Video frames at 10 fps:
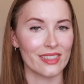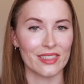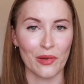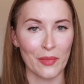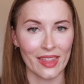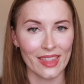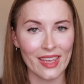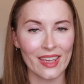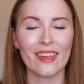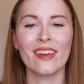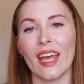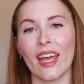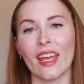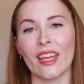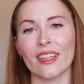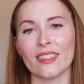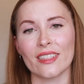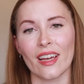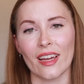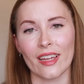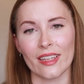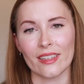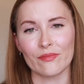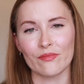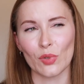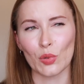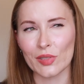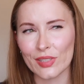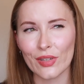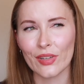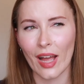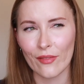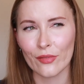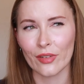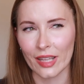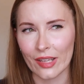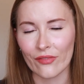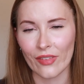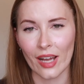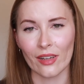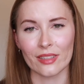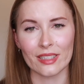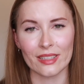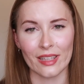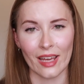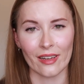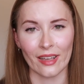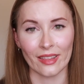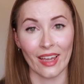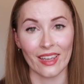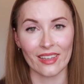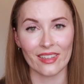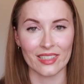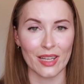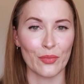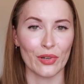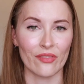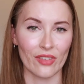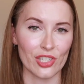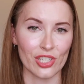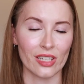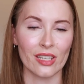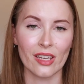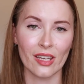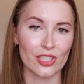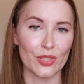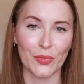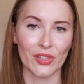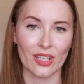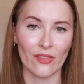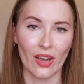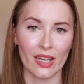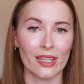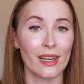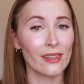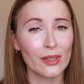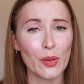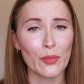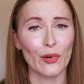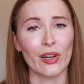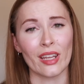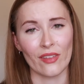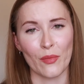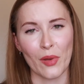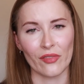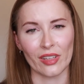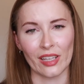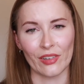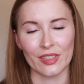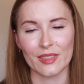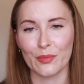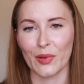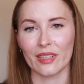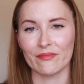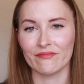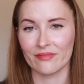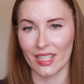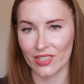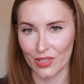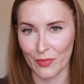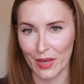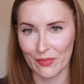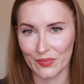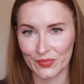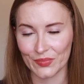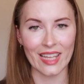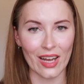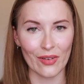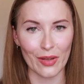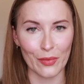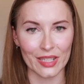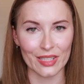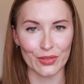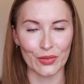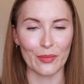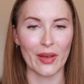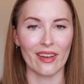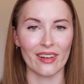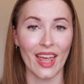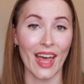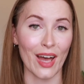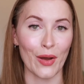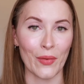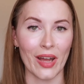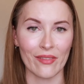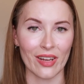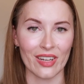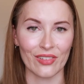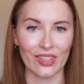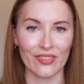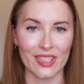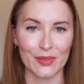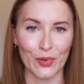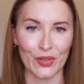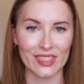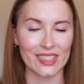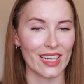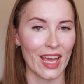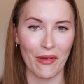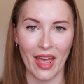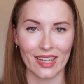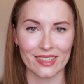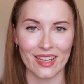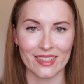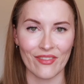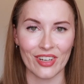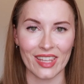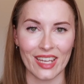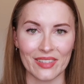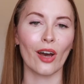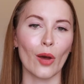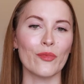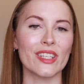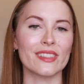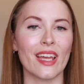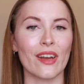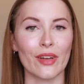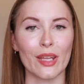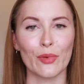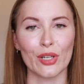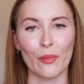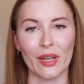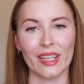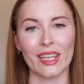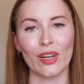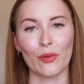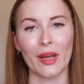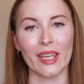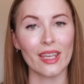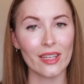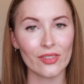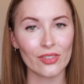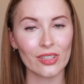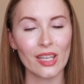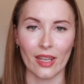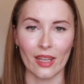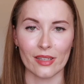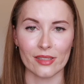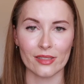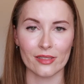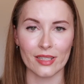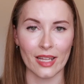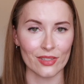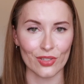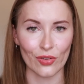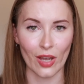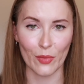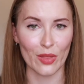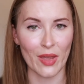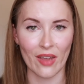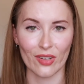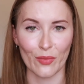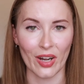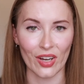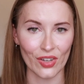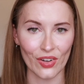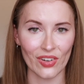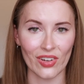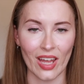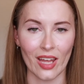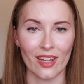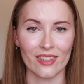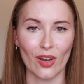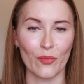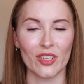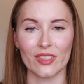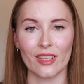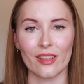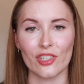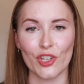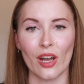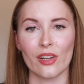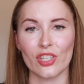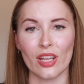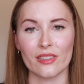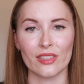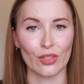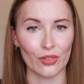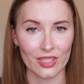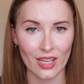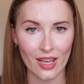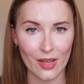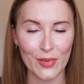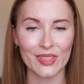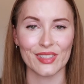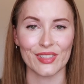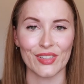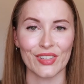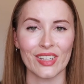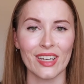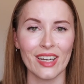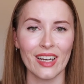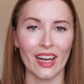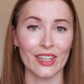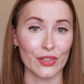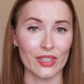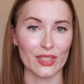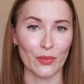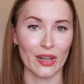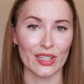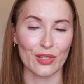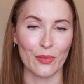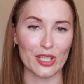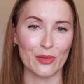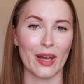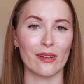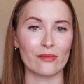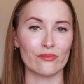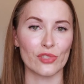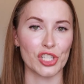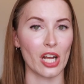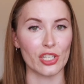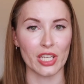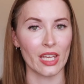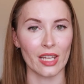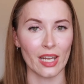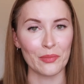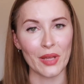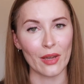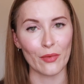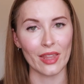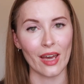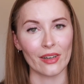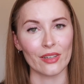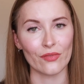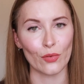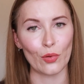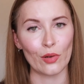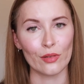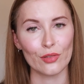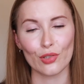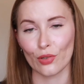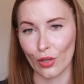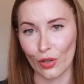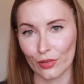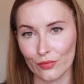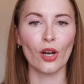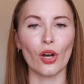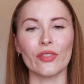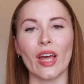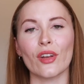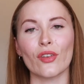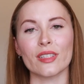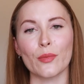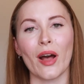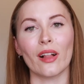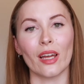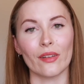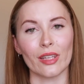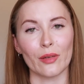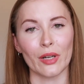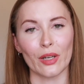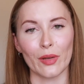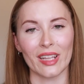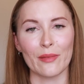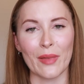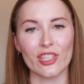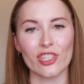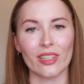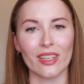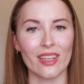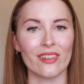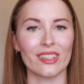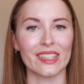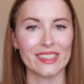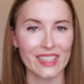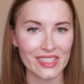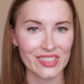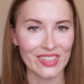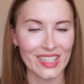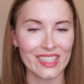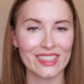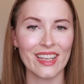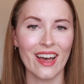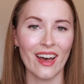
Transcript: It's not my thing, and I also haven't really found that I like contemporary fiction, just because I find it a little bit boring, if I'm perfectly honest, but that's just me. Now I wanted to talk about how I read all of these books and how I access everything. Obviously I read predominantly on my Kindle. It tends to come with me everywhere I go, and obviously the charge lasts a long time, so I don't need to worry too much about charging it and being without it for too long. On that note as well, I really want to quickly mention Kindle accessories.